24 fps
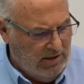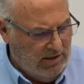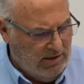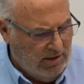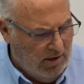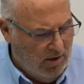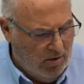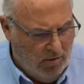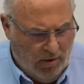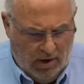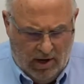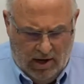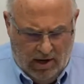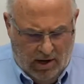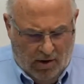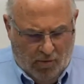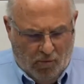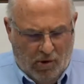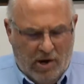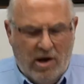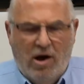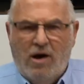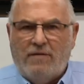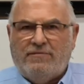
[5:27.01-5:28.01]
So
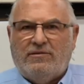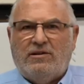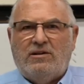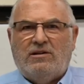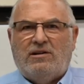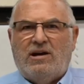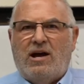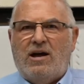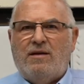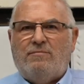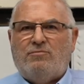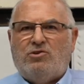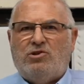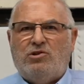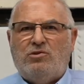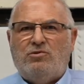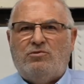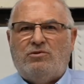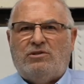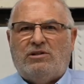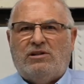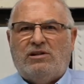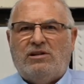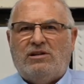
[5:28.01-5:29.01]
we oftentimes
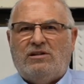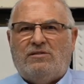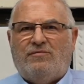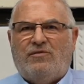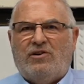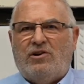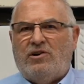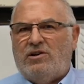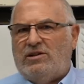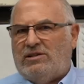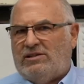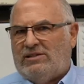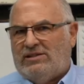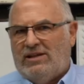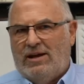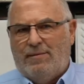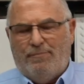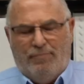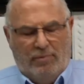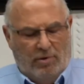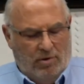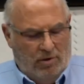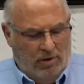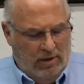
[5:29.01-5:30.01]
use these very
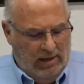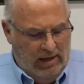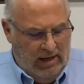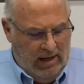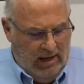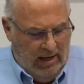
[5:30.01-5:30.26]
simple,